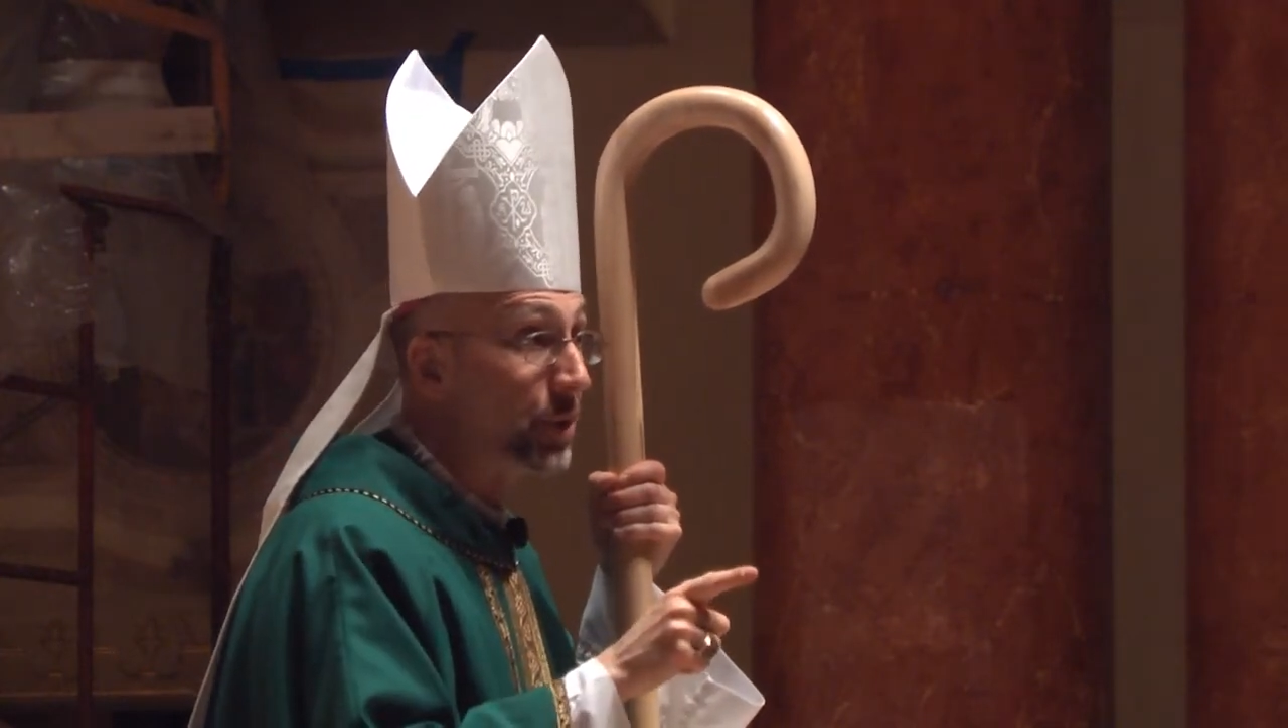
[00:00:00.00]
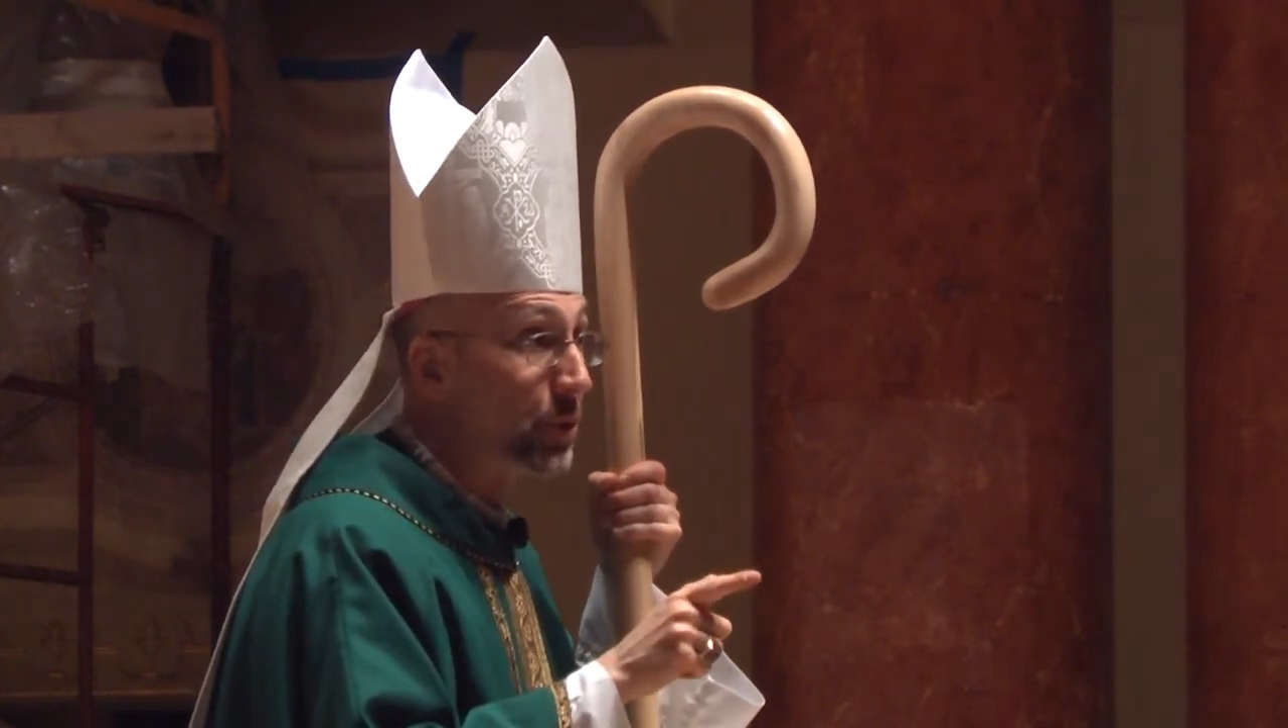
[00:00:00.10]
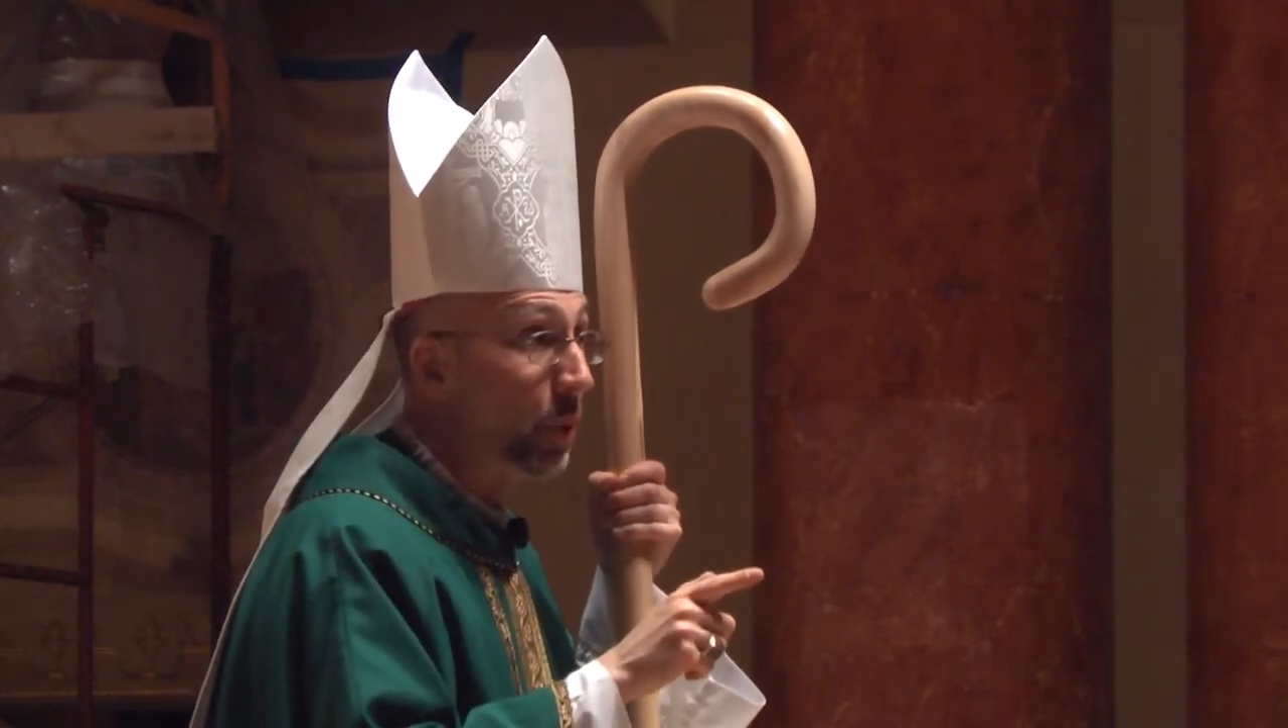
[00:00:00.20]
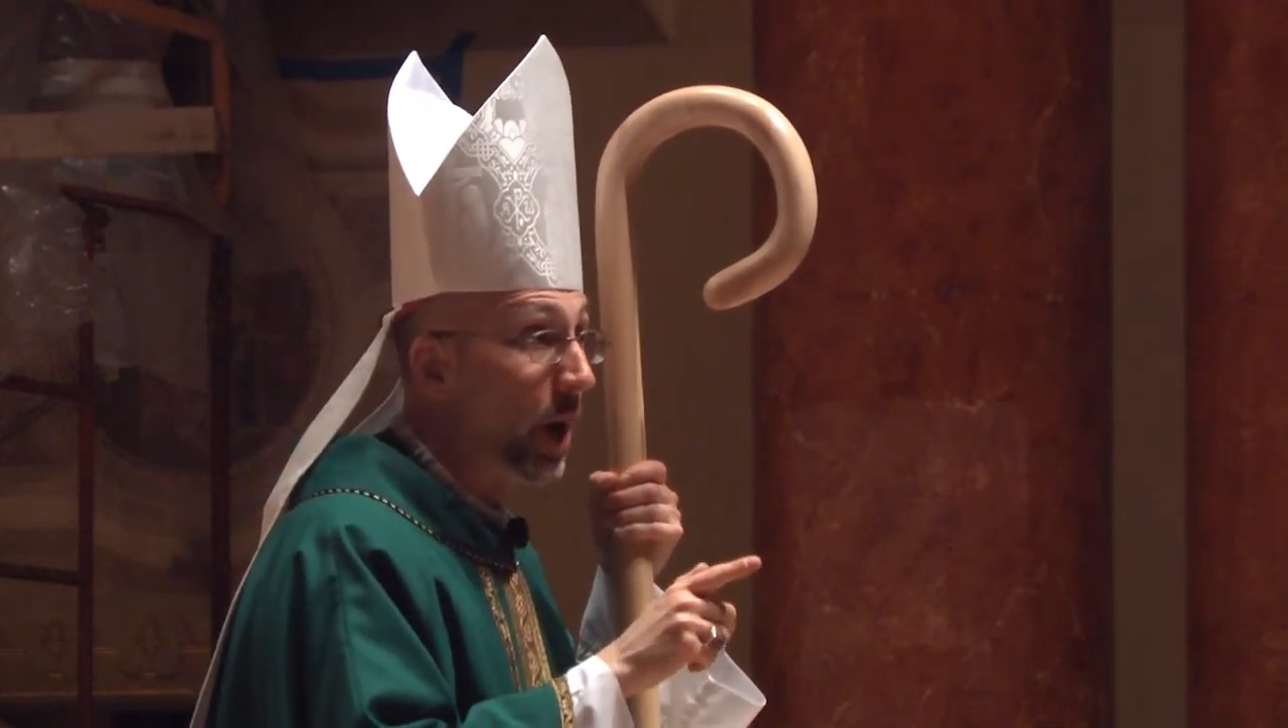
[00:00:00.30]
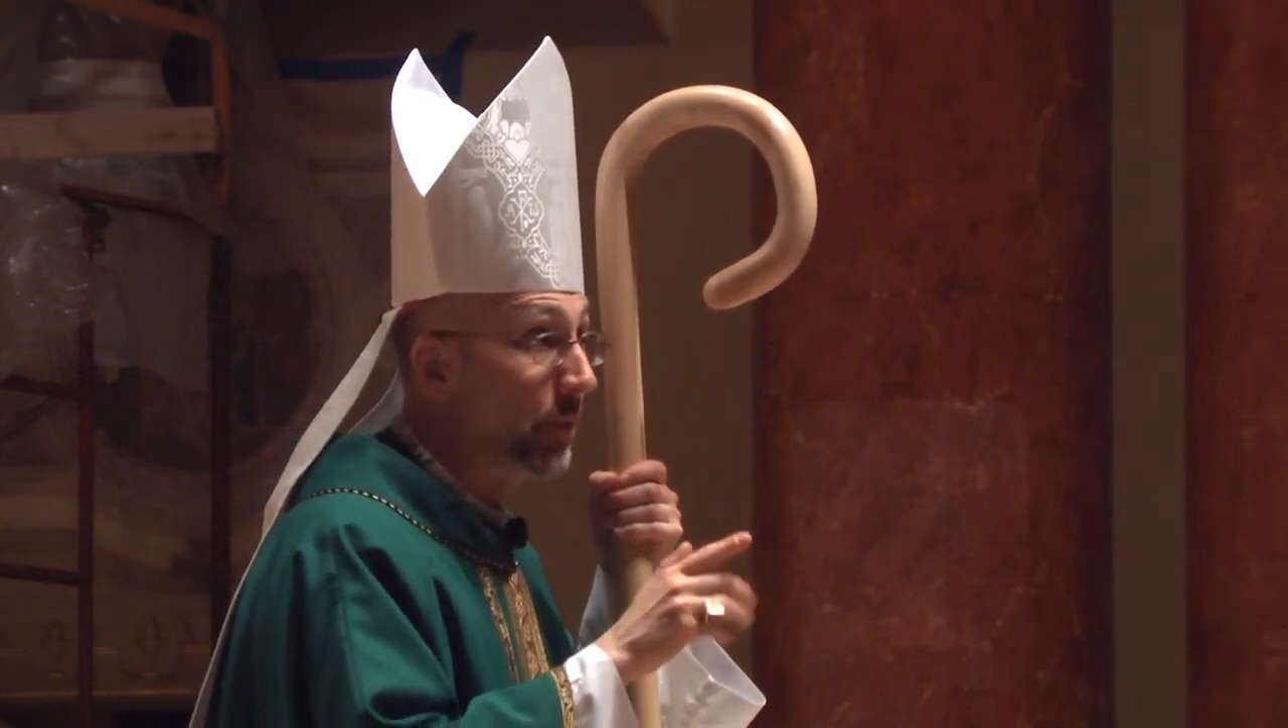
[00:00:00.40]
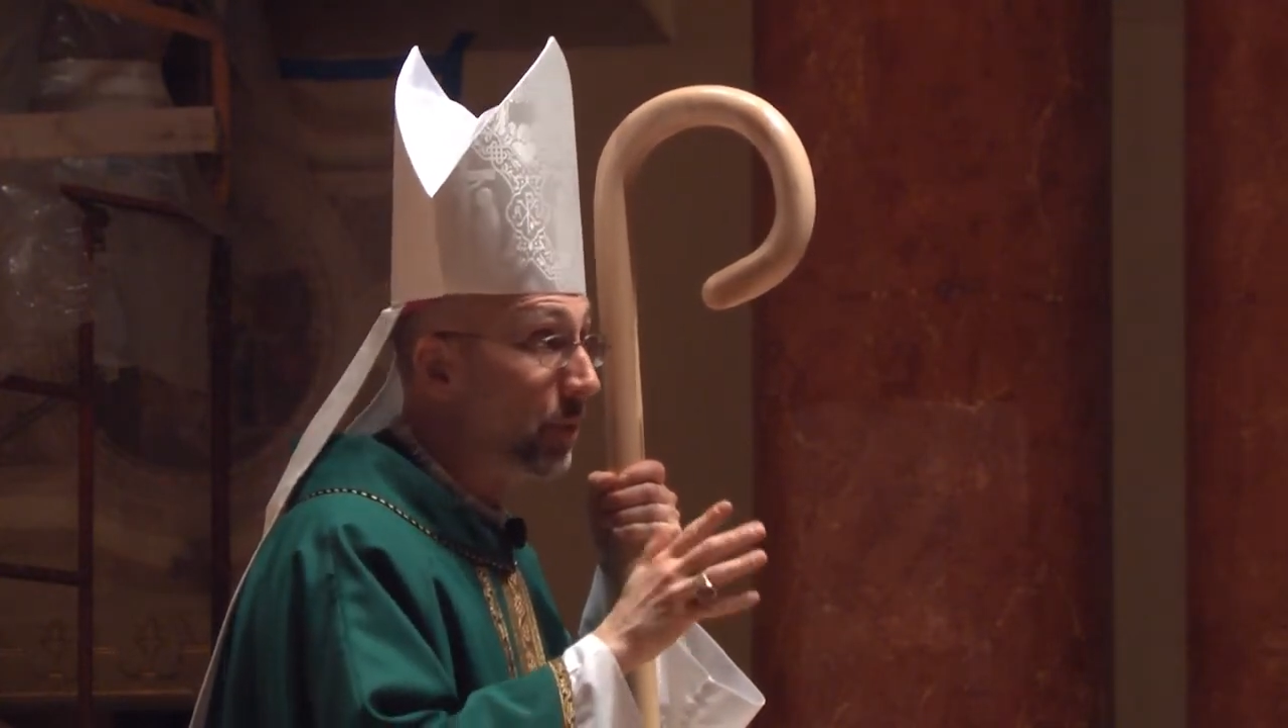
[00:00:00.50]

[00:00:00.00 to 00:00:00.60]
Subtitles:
his wife,